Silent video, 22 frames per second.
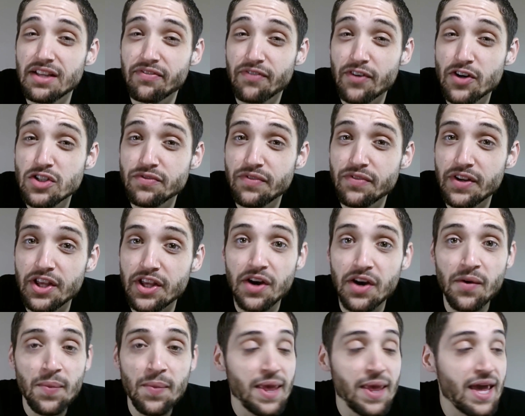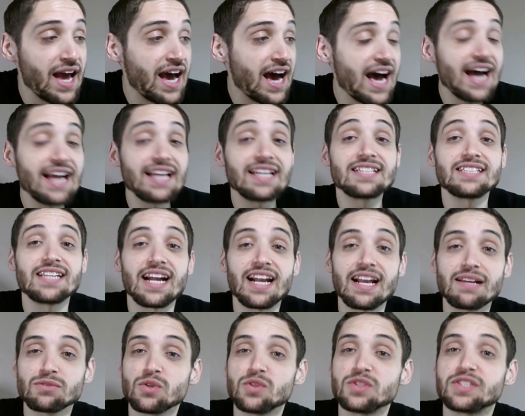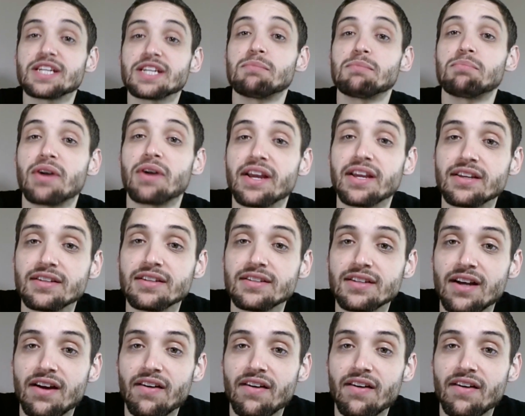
the first video, I decided I was gonna take a break.